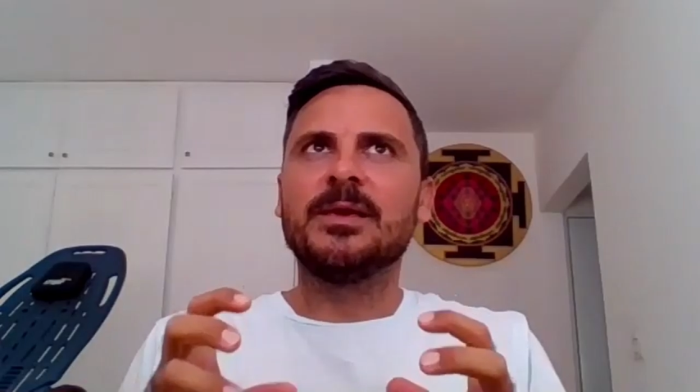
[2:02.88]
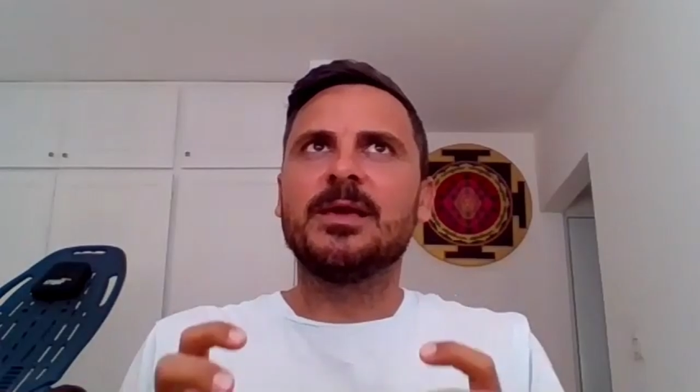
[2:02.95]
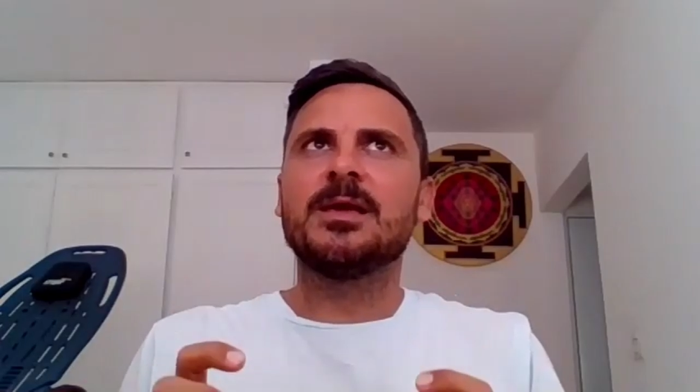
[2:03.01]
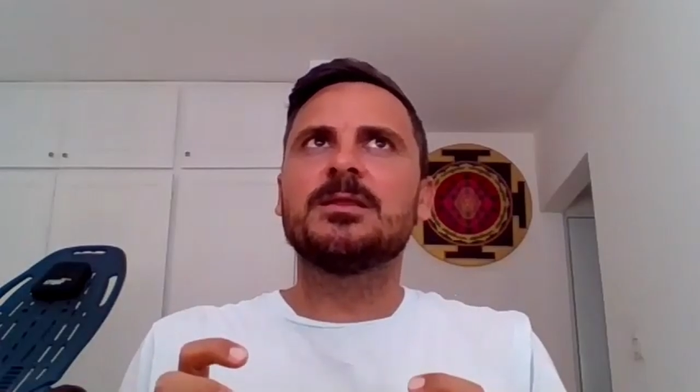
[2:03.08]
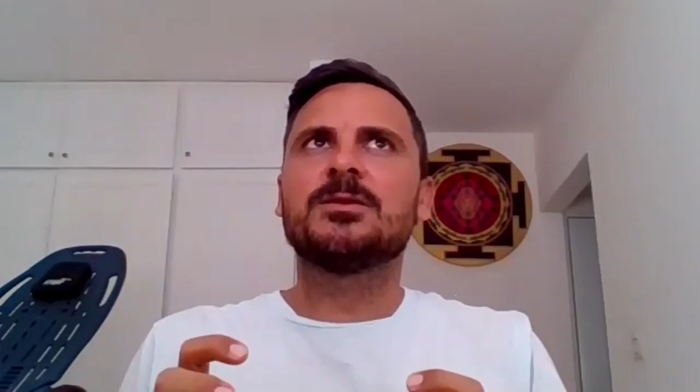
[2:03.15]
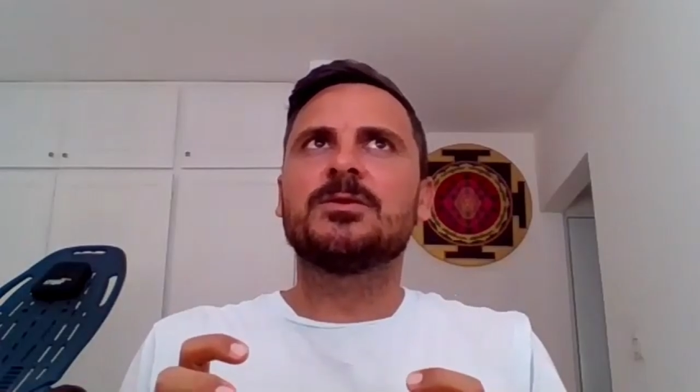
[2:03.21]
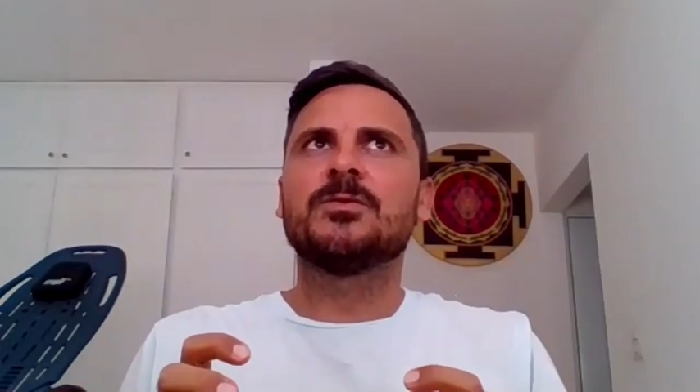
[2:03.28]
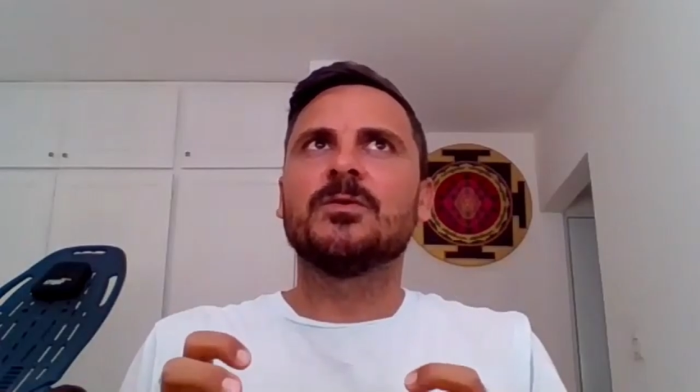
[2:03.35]

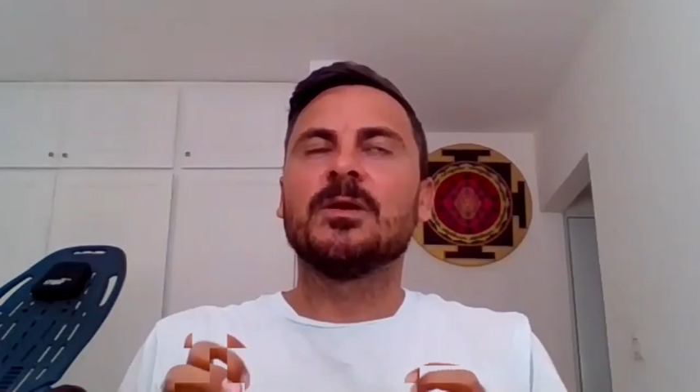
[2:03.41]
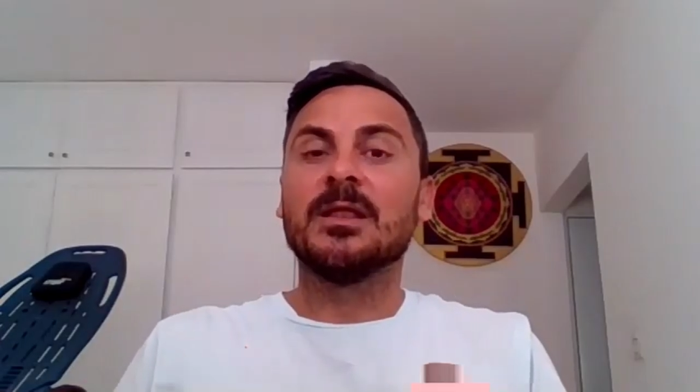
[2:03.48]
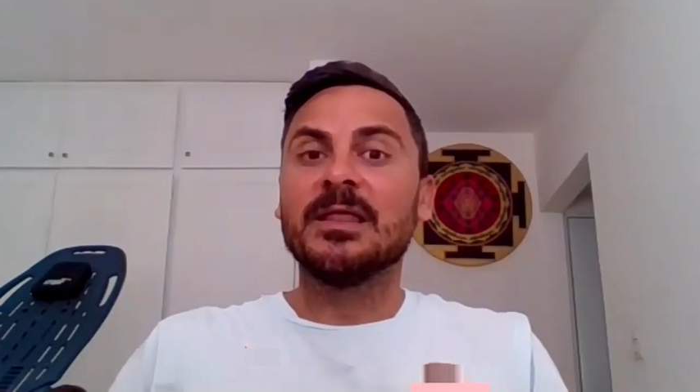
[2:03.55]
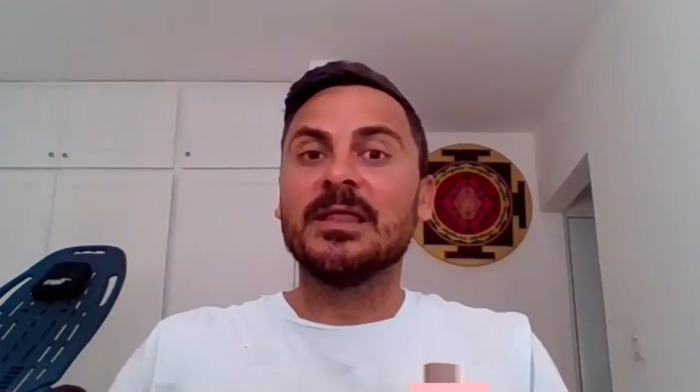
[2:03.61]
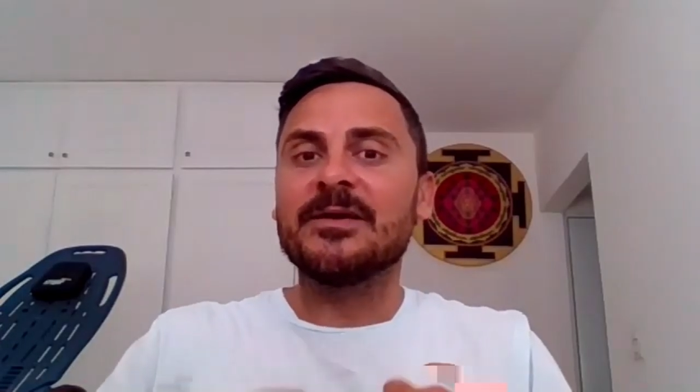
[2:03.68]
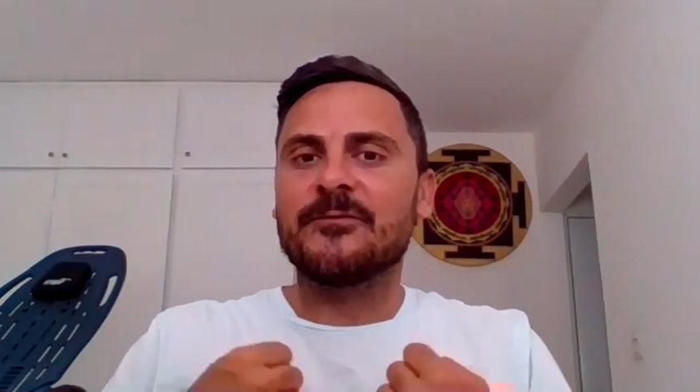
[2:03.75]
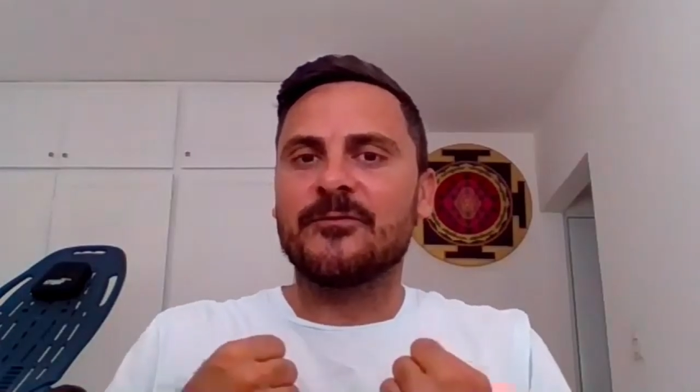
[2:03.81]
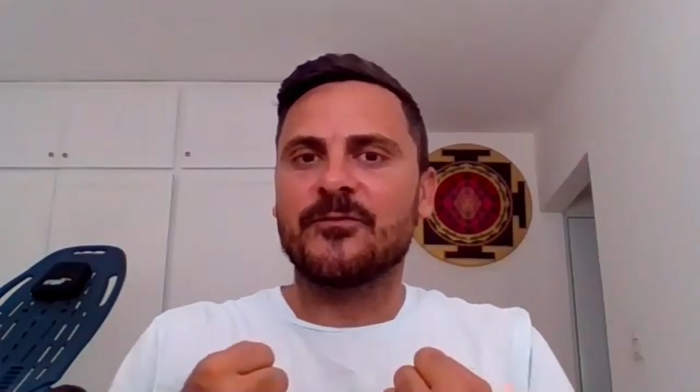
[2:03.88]
begin to
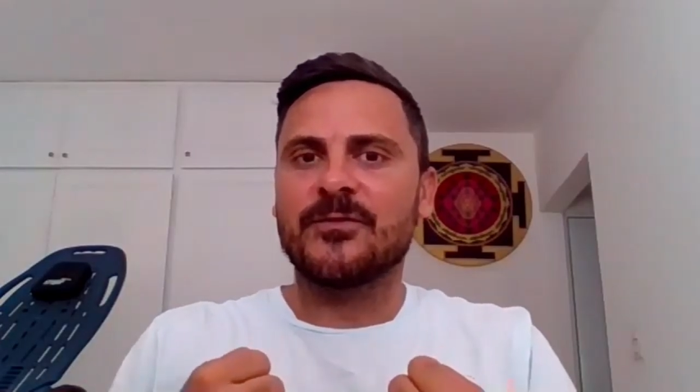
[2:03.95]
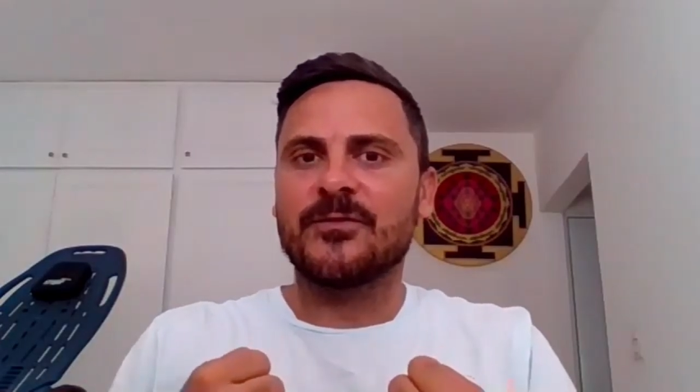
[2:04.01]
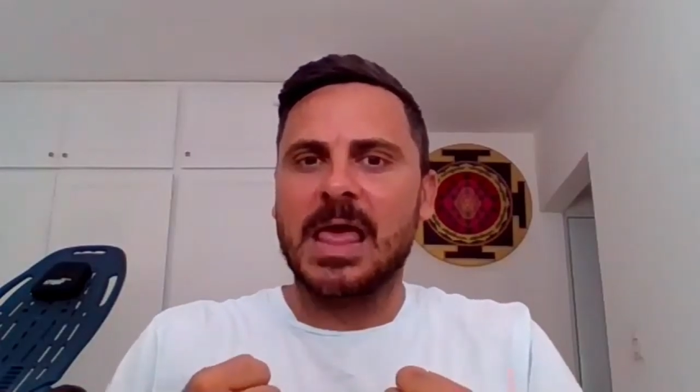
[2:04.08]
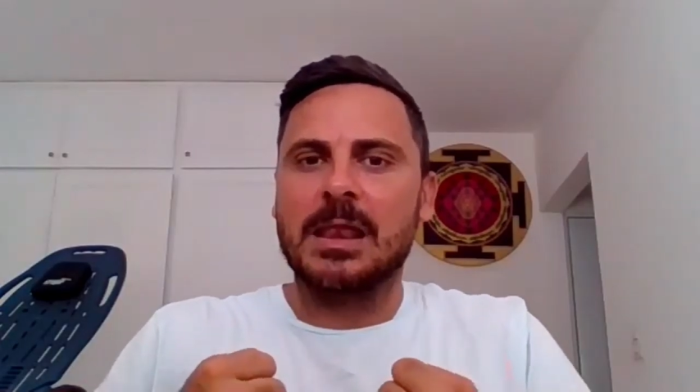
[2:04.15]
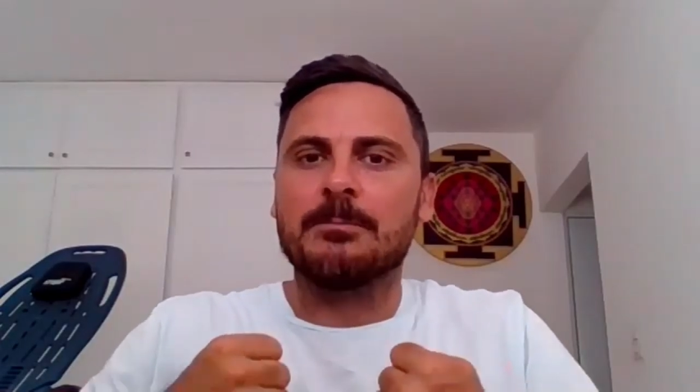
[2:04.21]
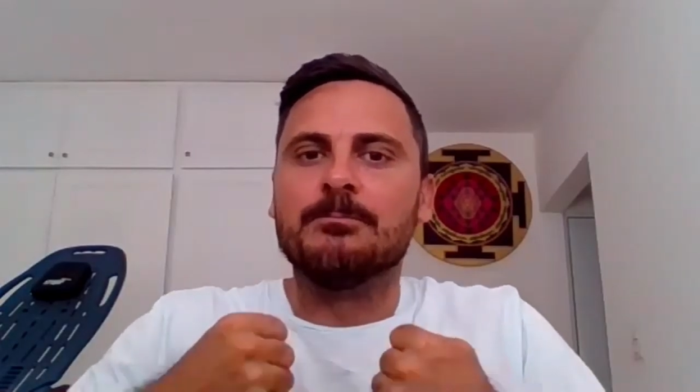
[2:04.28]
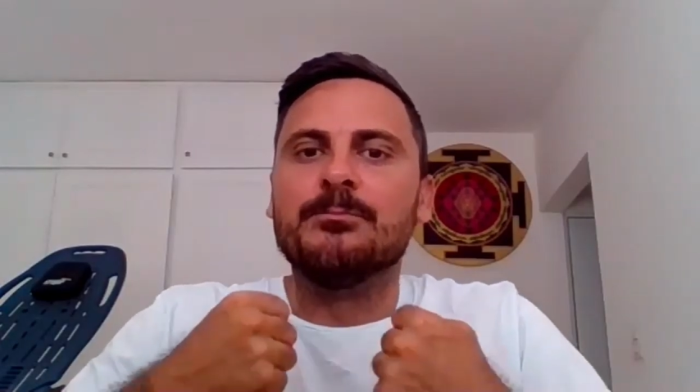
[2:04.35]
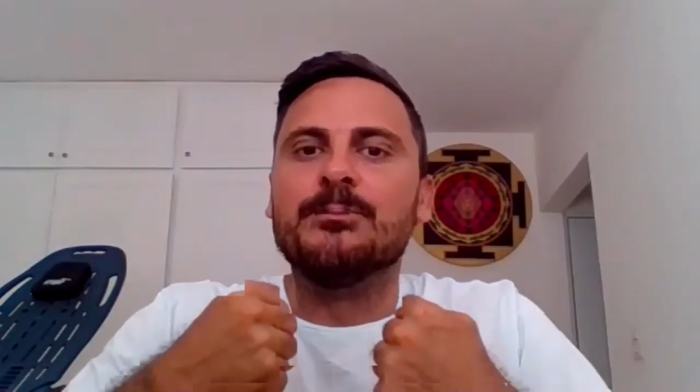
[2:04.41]
live
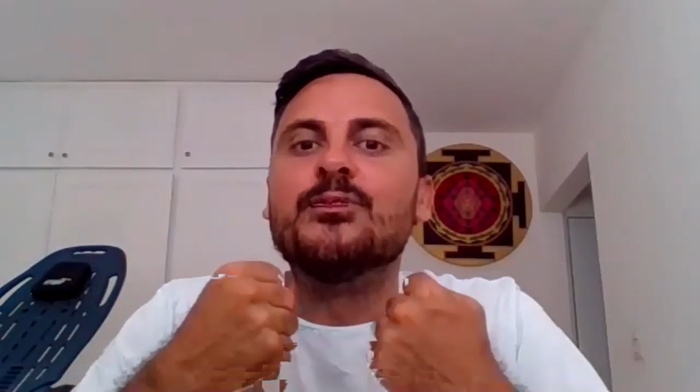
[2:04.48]
and